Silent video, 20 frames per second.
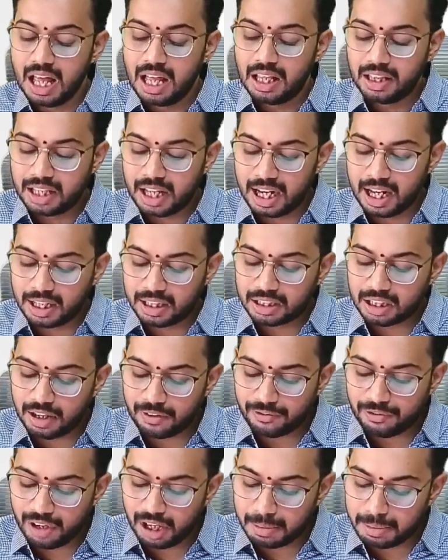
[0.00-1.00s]
then HUF
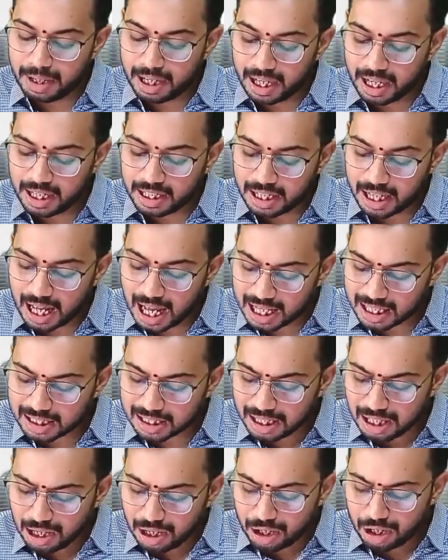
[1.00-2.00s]
will be treated as
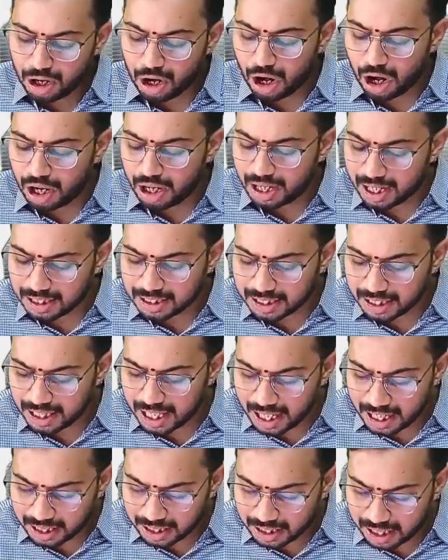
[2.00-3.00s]

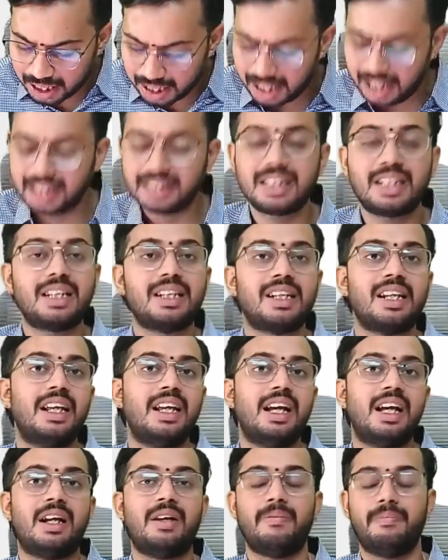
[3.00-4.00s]
non-resident. Is it
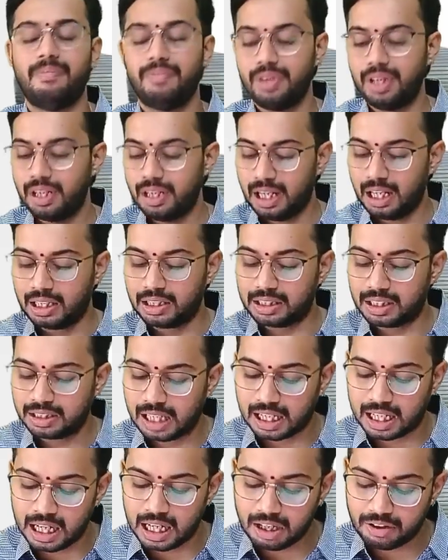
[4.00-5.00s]
clear? Next,
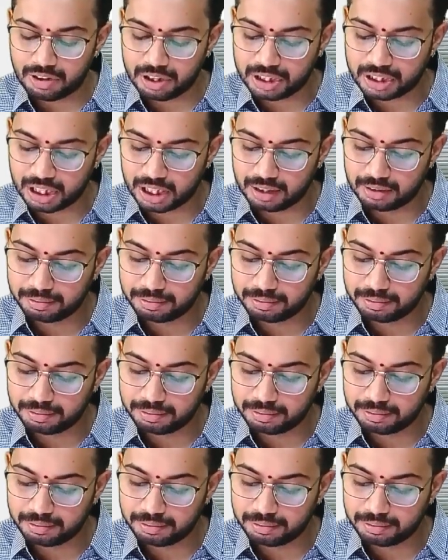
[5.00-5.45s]
second question.